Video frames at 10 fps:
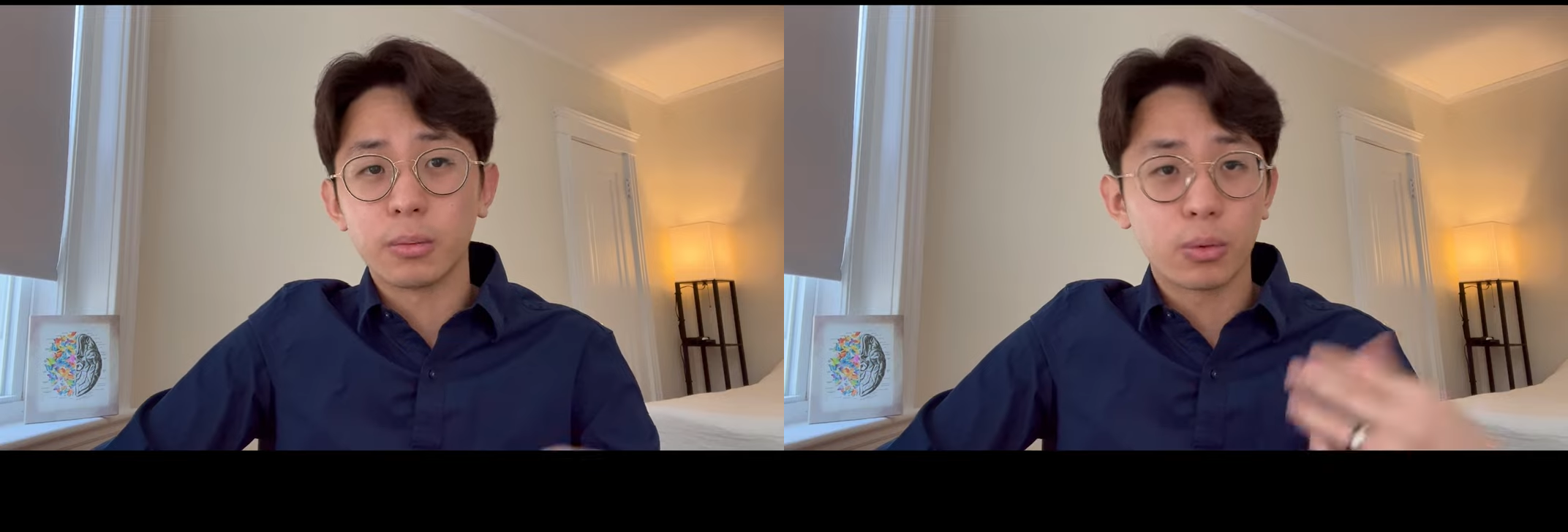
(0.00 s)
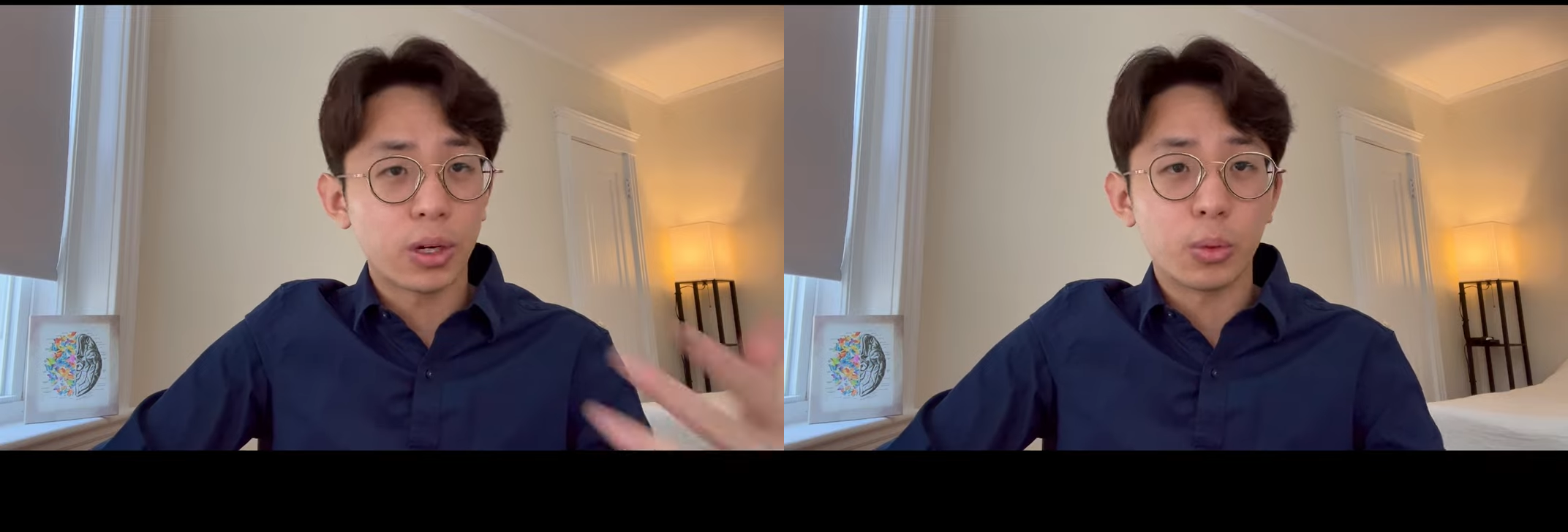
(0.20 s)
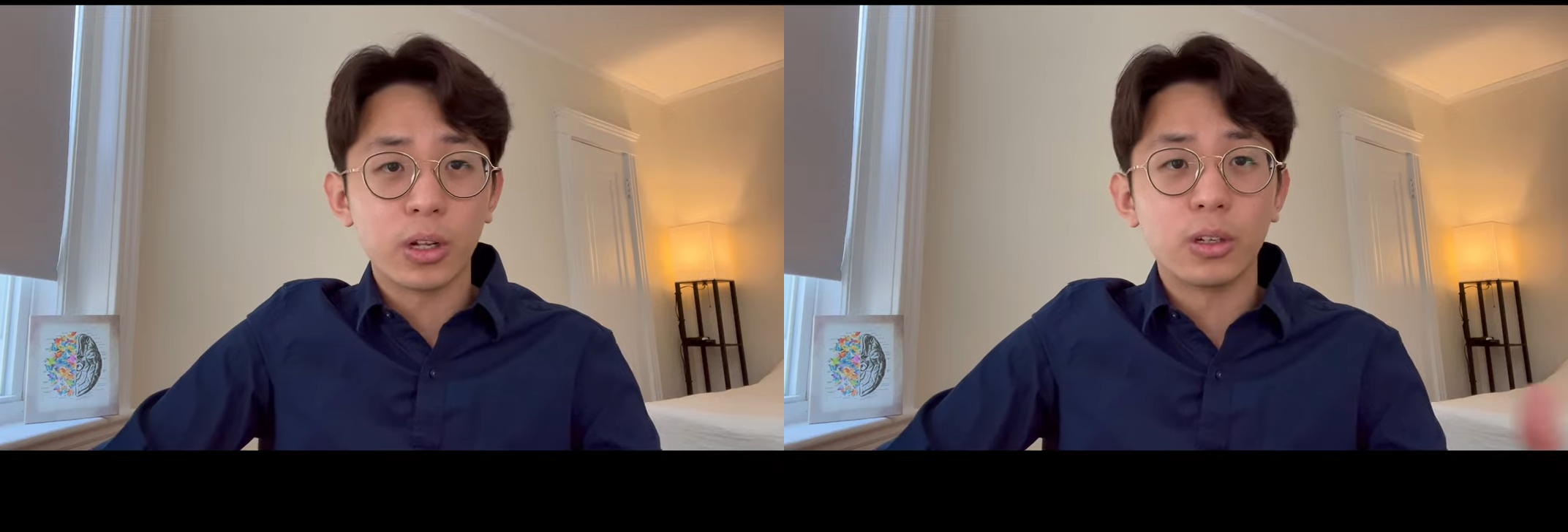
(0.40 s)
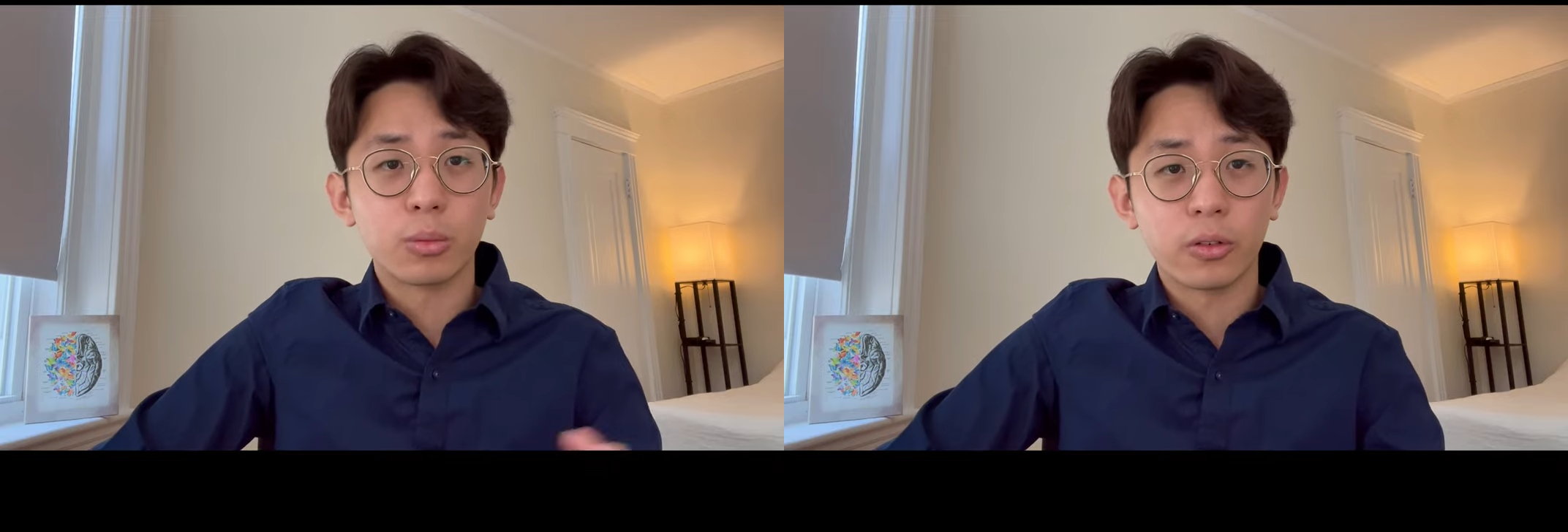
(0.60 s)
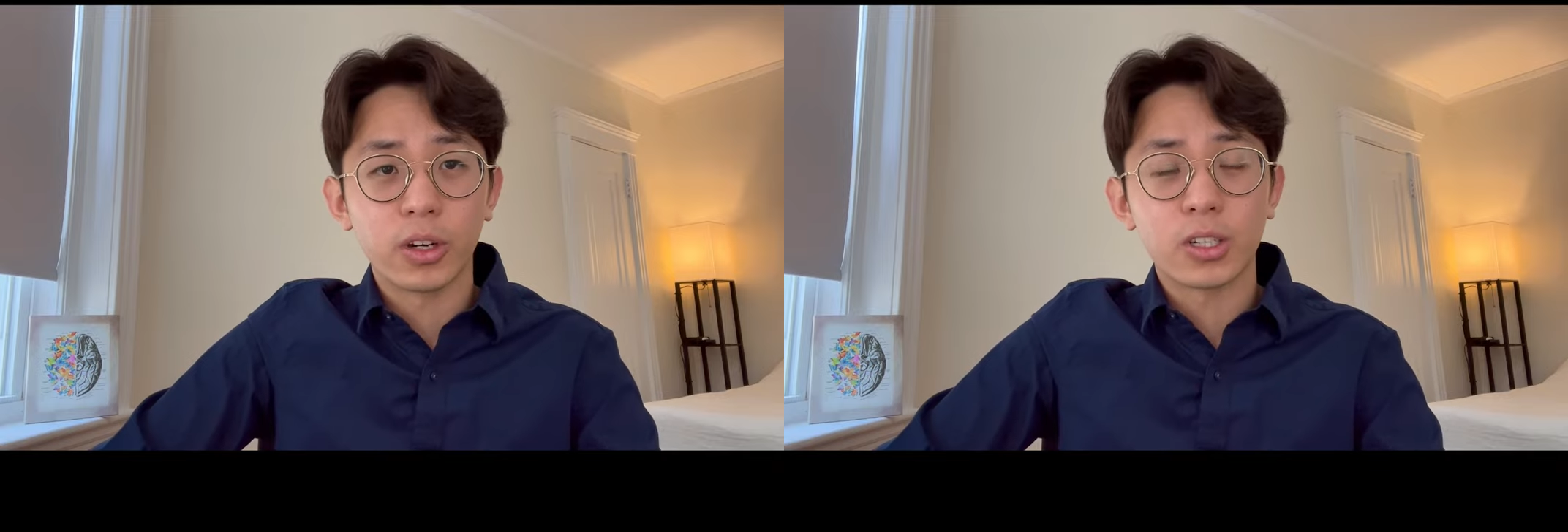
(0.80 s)
pretty well known
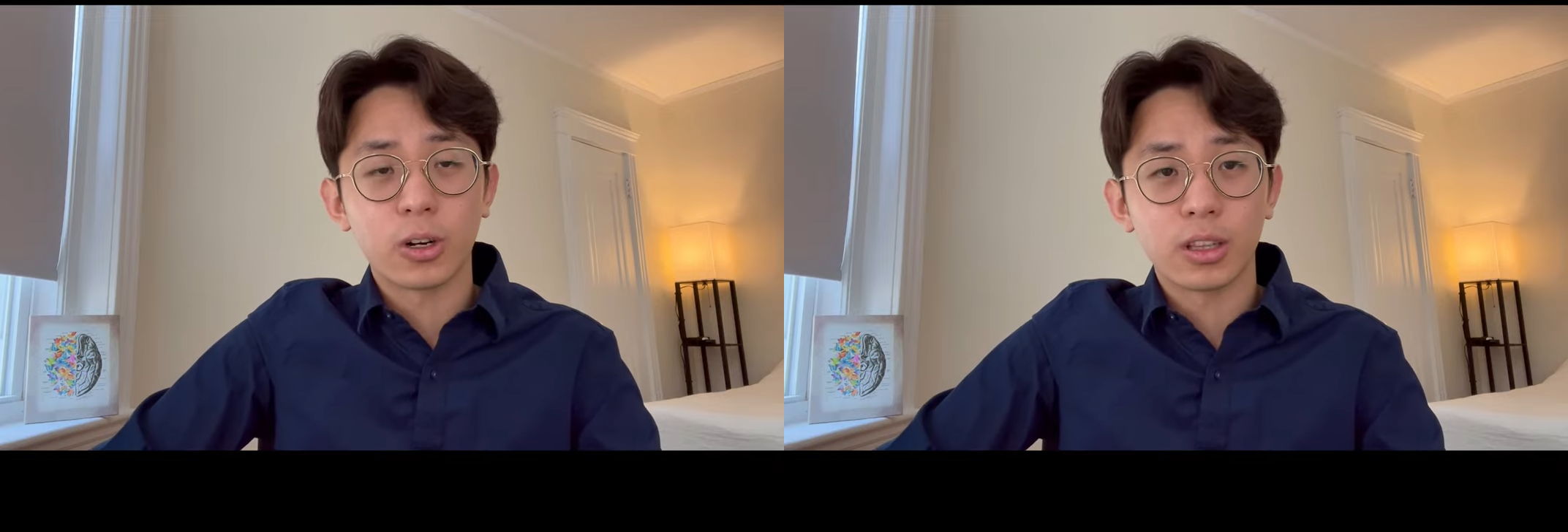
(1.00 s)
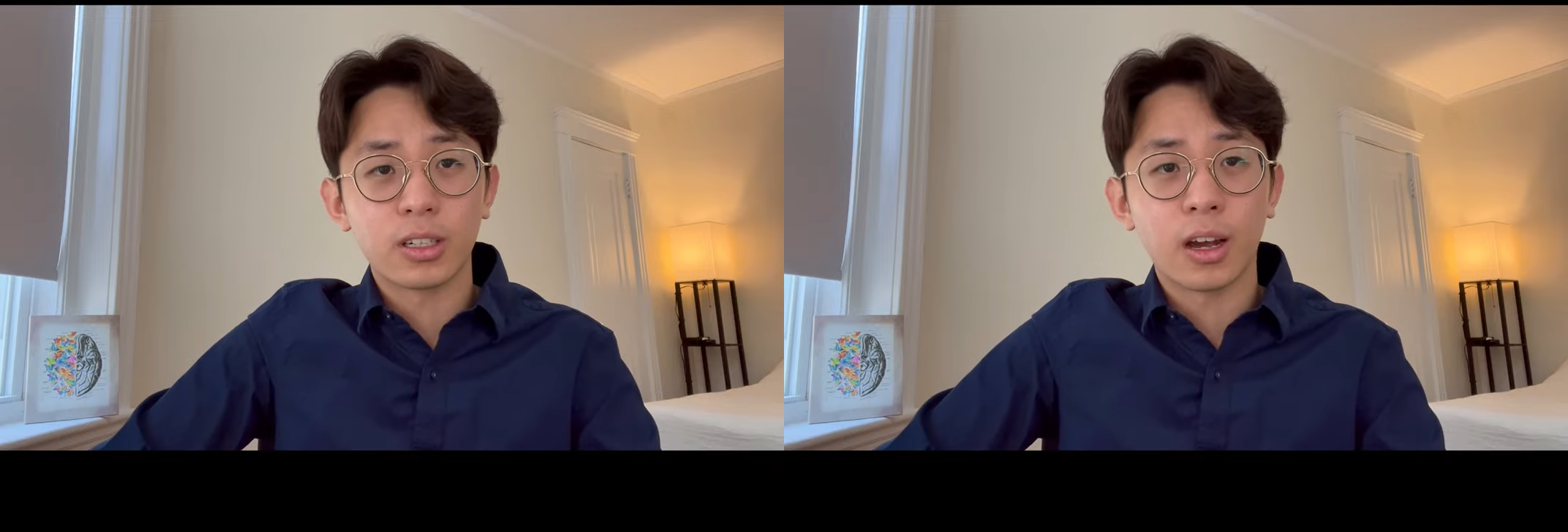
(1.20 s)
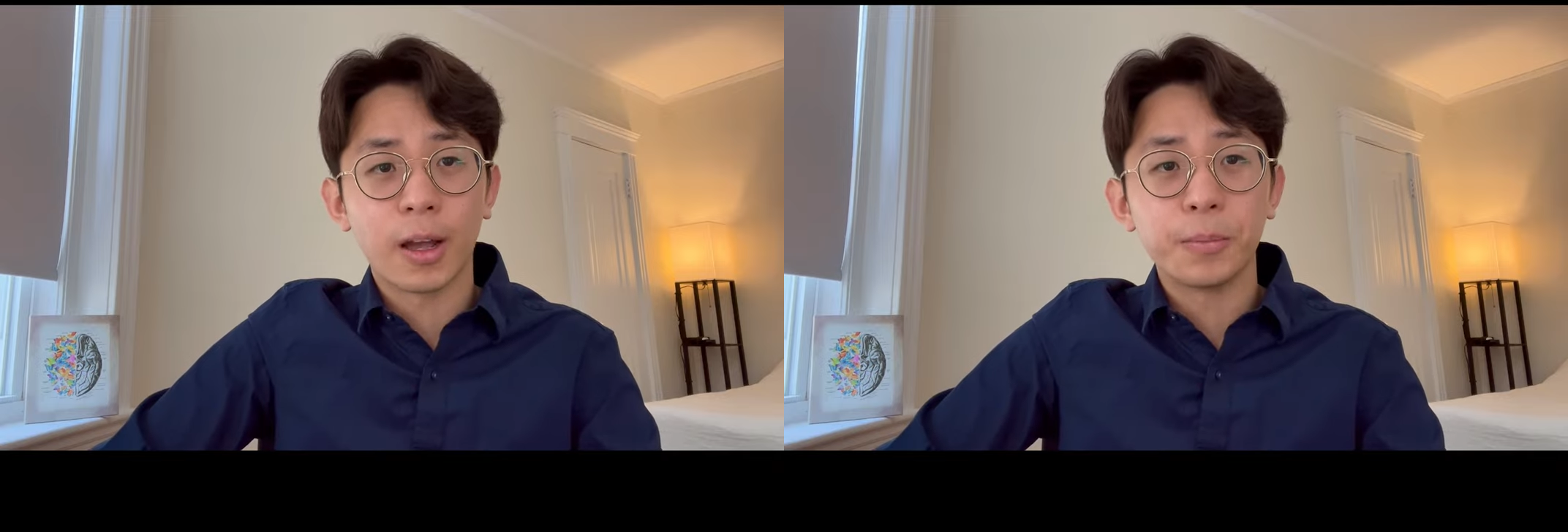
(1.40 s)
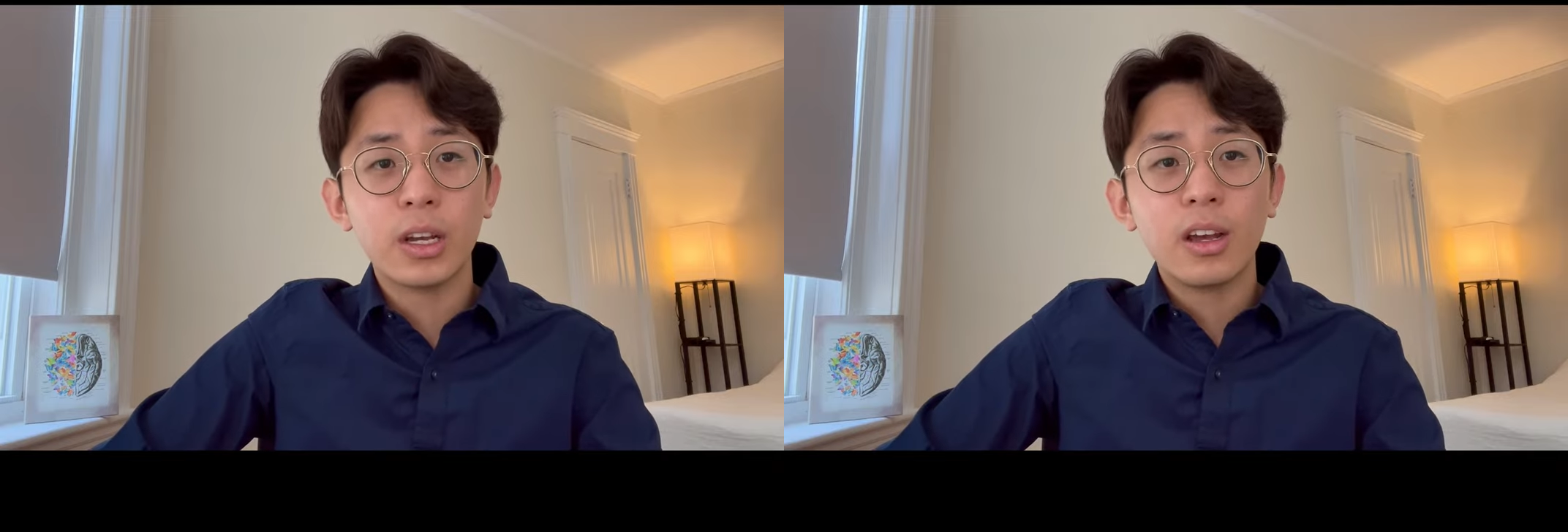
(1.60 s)
professor at the time,